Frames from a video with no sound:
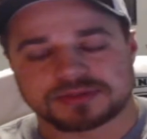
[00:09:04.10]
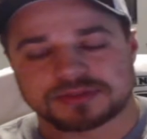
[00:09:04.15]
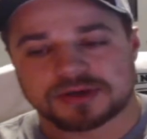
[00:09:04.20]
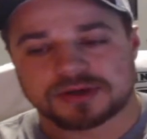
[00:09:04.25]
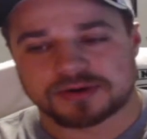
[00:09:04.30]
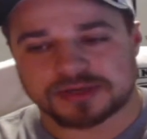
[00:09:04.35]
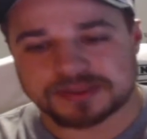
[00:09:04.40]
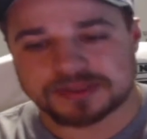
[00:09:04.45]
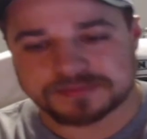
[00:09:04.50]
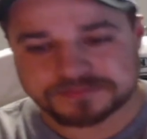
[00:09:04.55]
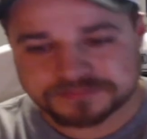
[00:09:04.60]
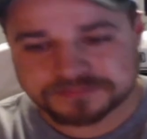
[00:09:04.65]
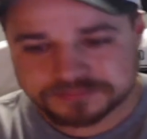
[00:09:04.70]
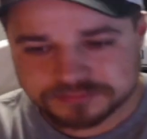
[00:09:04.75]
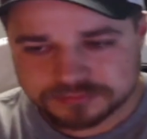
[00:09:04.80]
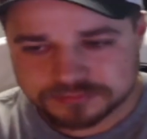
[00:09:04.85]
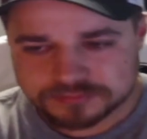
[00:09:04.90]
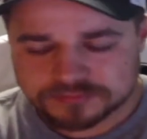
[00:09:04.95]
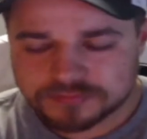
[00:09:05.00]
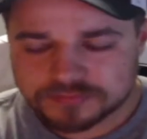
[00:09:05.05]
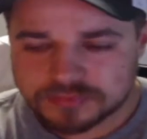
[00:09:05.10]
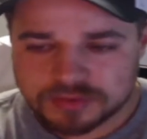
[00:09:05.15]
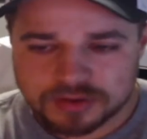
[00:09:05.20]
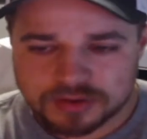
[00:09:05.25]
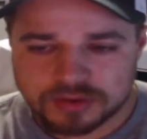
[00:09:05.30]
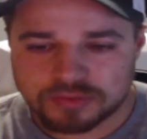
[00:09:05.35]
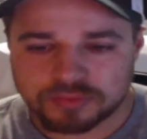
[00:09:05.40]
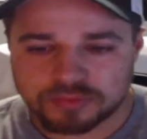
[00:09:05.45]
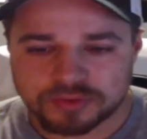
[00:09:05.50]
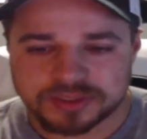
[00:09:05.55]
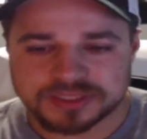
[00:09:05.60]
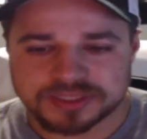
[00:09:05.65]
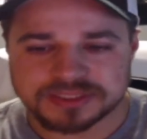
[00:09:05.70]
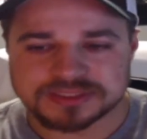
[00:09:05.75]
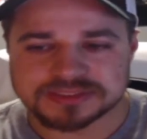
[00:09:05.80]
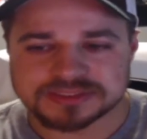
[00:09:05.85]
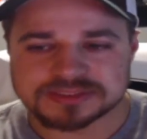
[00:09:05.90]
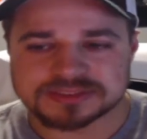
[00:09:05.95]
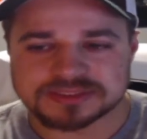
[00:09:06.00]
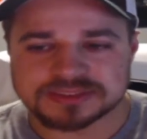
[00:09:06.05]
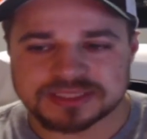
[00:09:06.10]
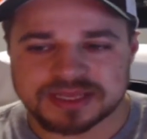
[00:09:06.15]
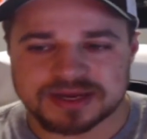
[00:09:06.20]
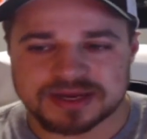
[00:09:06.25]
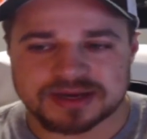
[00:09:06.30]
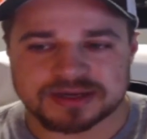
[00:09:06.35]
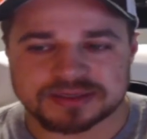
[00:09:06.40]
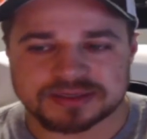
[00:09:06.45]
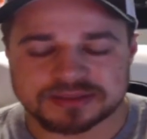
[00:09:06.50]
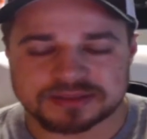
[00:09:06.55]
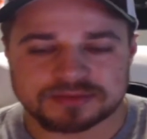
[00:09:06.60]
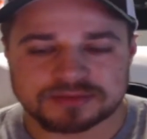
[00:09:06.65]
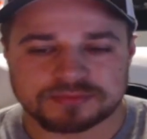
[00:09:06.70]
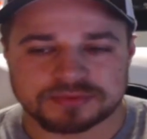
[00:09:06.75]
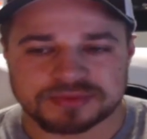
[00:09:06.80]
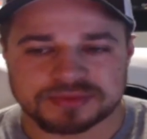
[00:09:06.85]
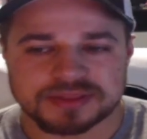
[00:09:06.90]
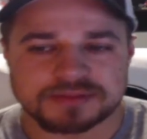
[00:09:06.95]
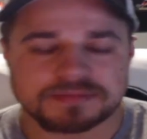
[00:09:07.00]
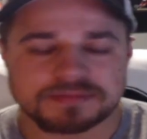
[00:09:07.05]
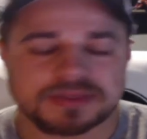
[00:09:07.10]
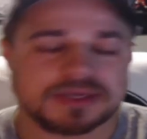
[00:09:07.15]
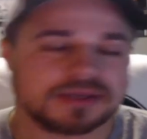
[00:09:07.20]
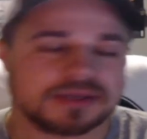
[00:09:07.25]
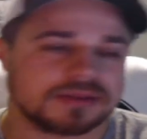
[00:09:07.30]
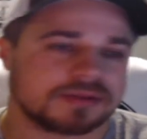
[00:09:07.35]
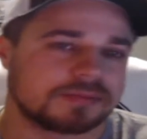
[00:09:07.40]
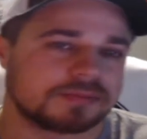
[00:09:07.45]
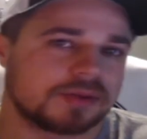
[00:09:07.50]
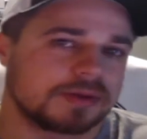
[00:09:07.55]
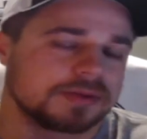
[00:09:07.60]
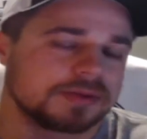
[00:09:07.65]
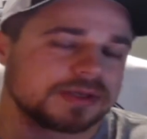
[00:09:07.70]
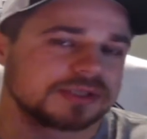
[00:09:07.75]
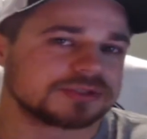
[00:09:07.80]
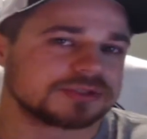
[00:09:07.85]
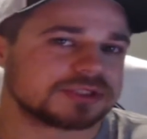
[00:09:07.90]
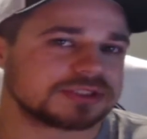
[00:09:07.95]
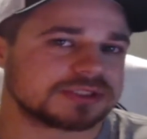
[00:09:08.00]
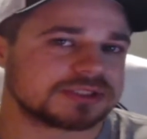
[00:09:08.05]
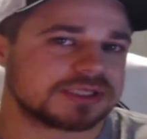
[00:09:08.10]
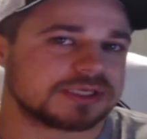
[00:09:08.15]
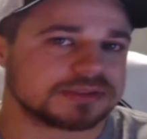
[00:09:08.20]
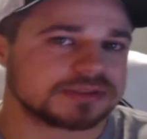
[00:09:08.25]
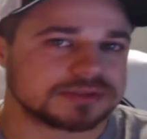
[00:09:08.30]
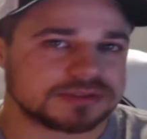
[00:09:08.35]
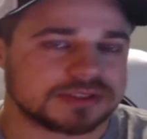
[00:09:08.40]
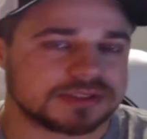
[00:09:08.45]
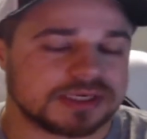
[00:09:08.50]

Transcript: Tony was that with him being the public address announcer,